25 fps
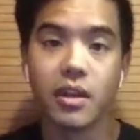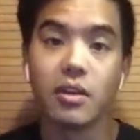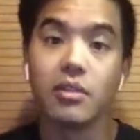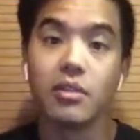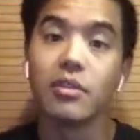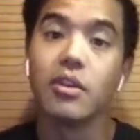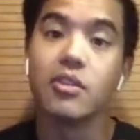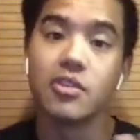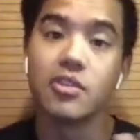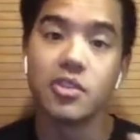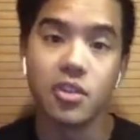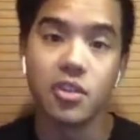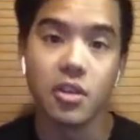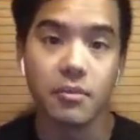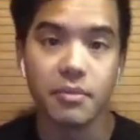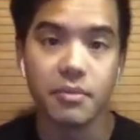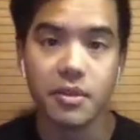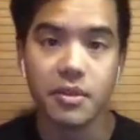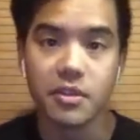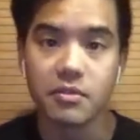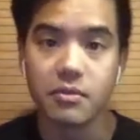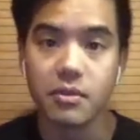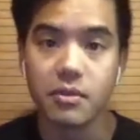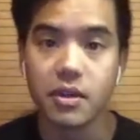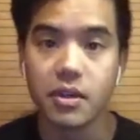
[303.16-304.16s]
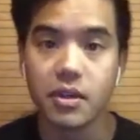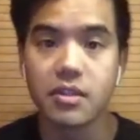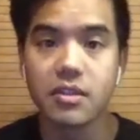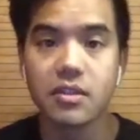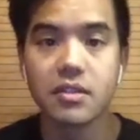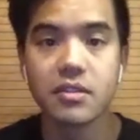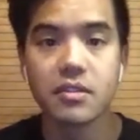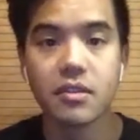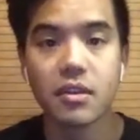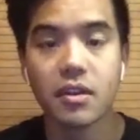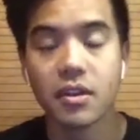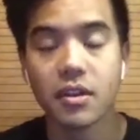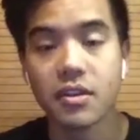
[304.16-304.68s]
how larger companies work.
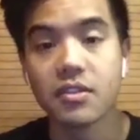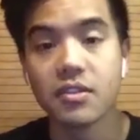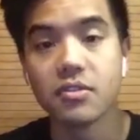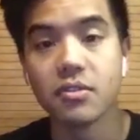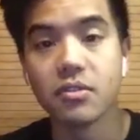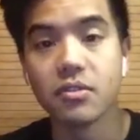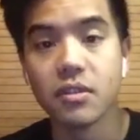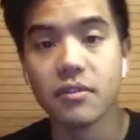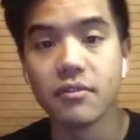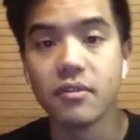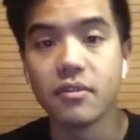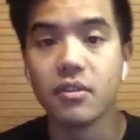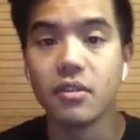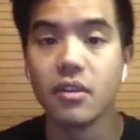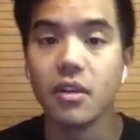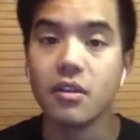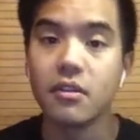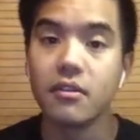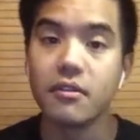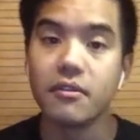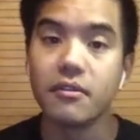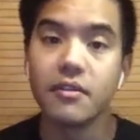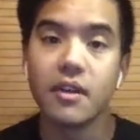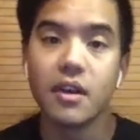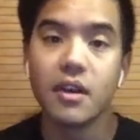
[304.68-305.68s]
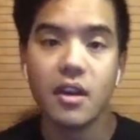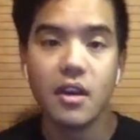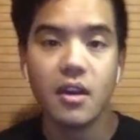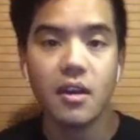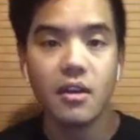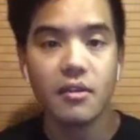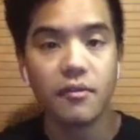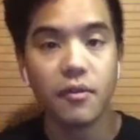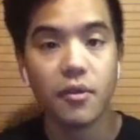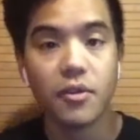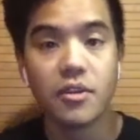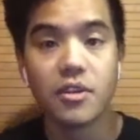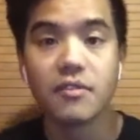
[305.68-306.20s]
So I consulted for a lot of
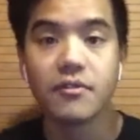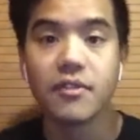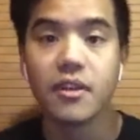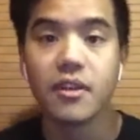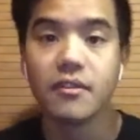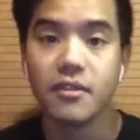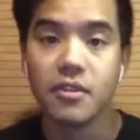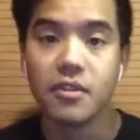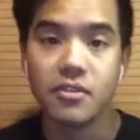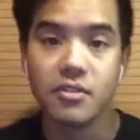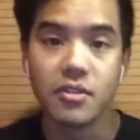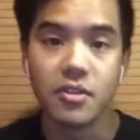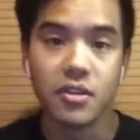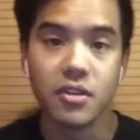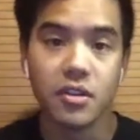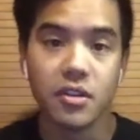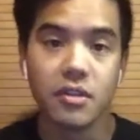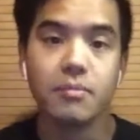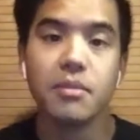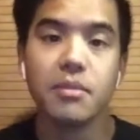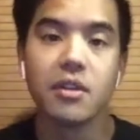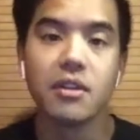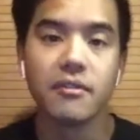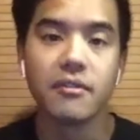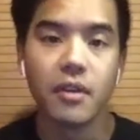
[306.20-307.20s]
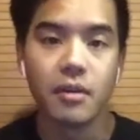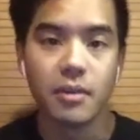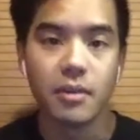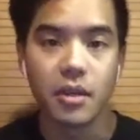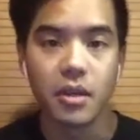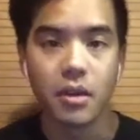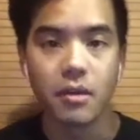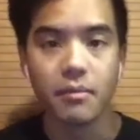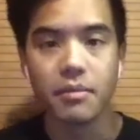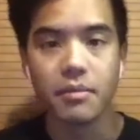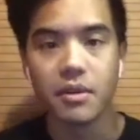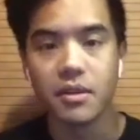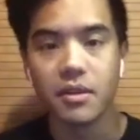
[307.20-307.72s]
Fortune 500, big pharma
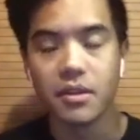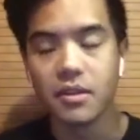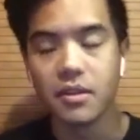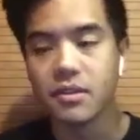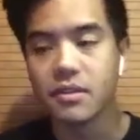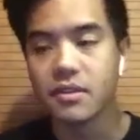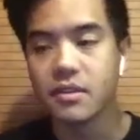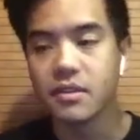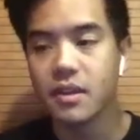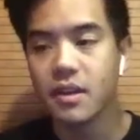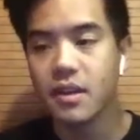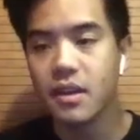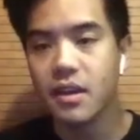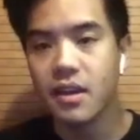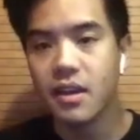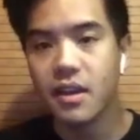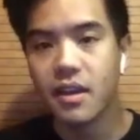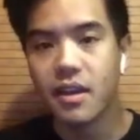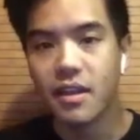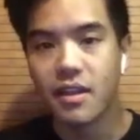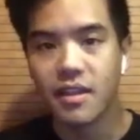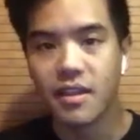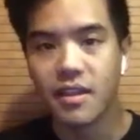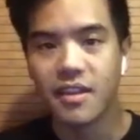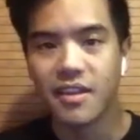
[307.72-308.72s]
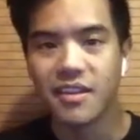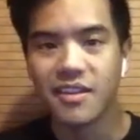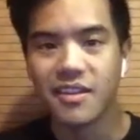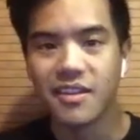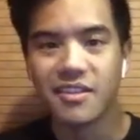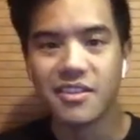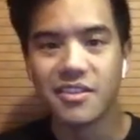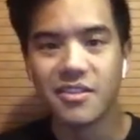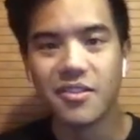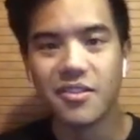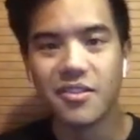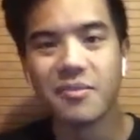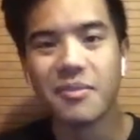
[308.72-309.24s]
companies. And mm-hmm. then
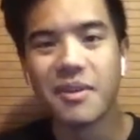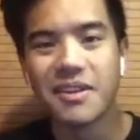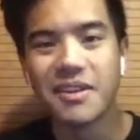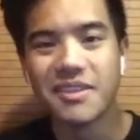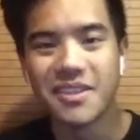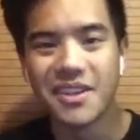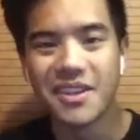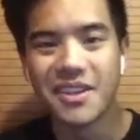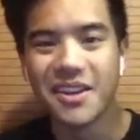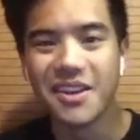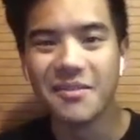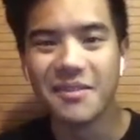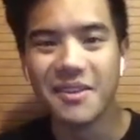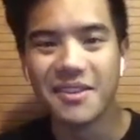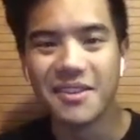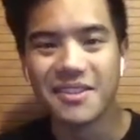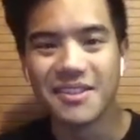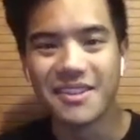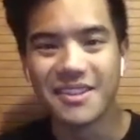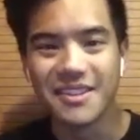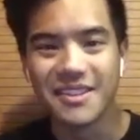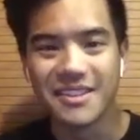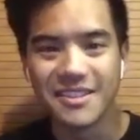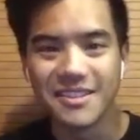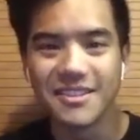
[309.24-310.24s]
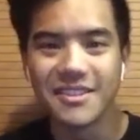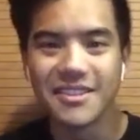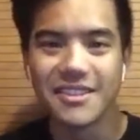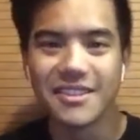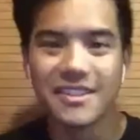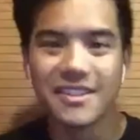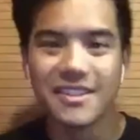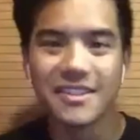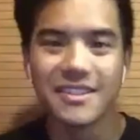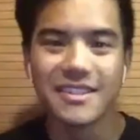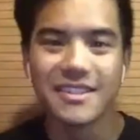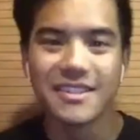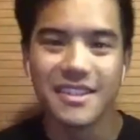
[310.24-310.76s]
during my time as a
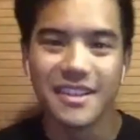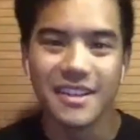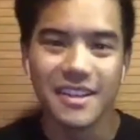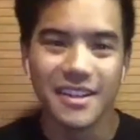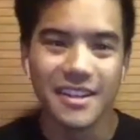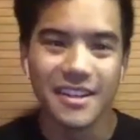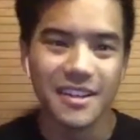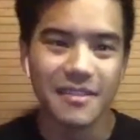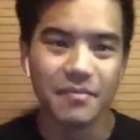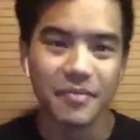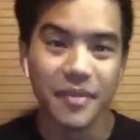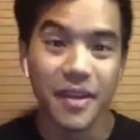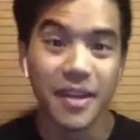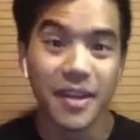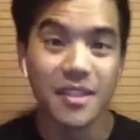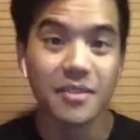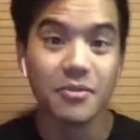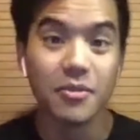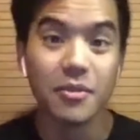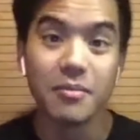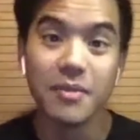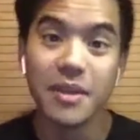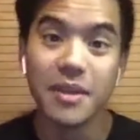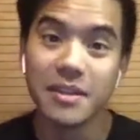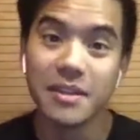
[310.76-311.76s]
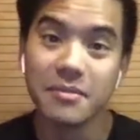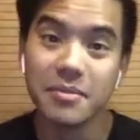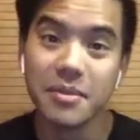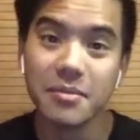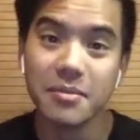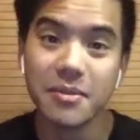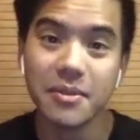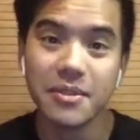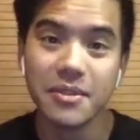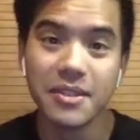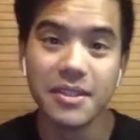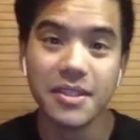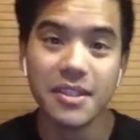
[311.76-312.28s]
consultant, um, I did what many
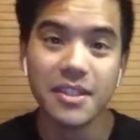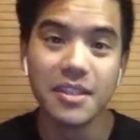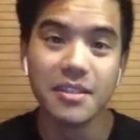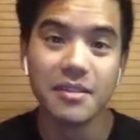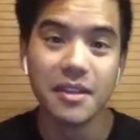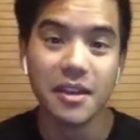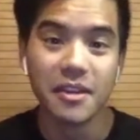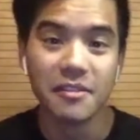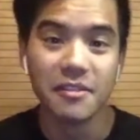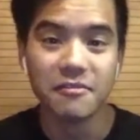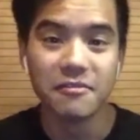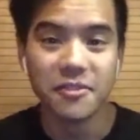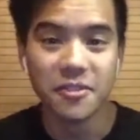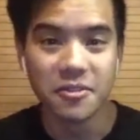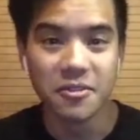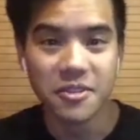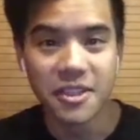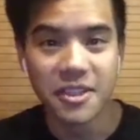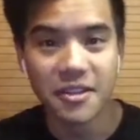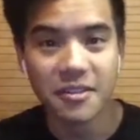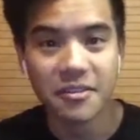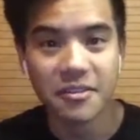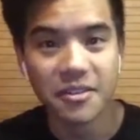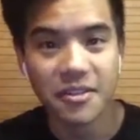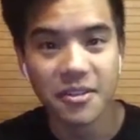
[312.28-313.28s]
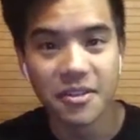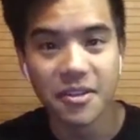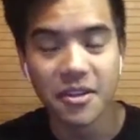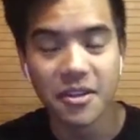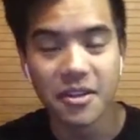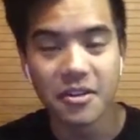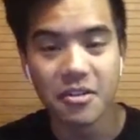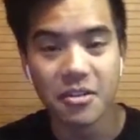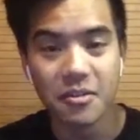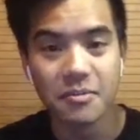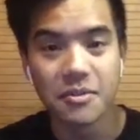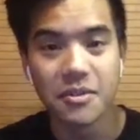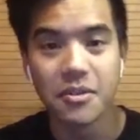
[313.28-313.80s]
people did. I filled down the
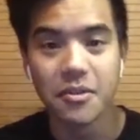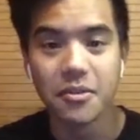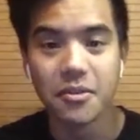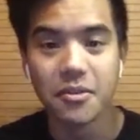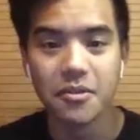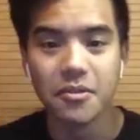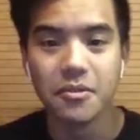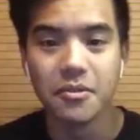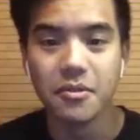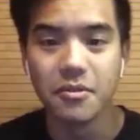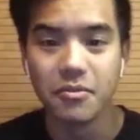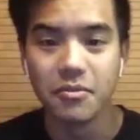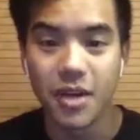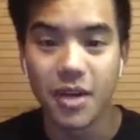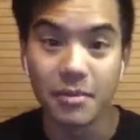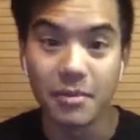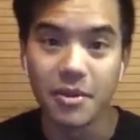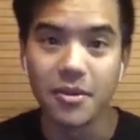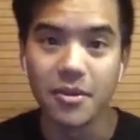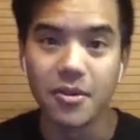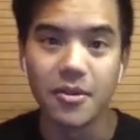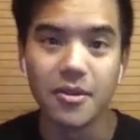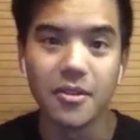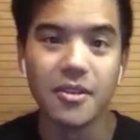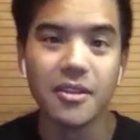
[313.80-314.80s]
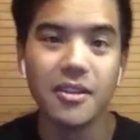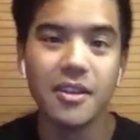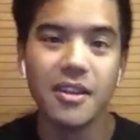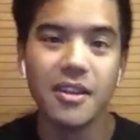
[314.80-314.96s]
crypto rabbit hole.